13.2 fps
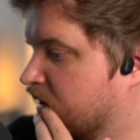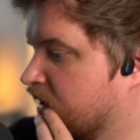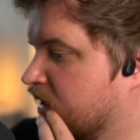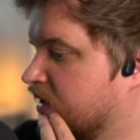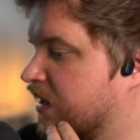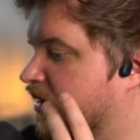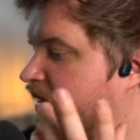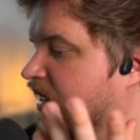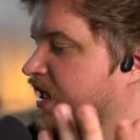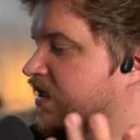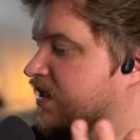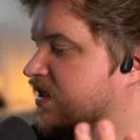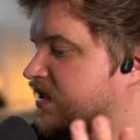Now the thing
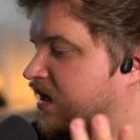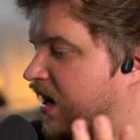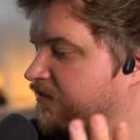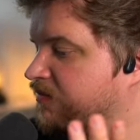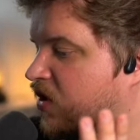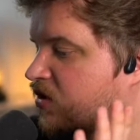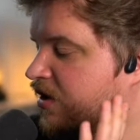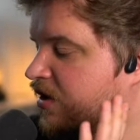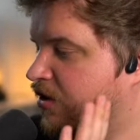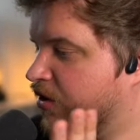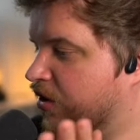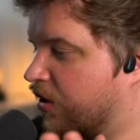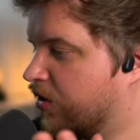is, I'm not gonna
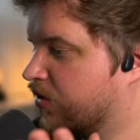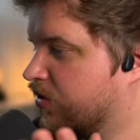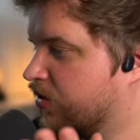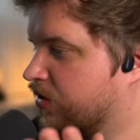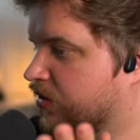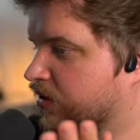know.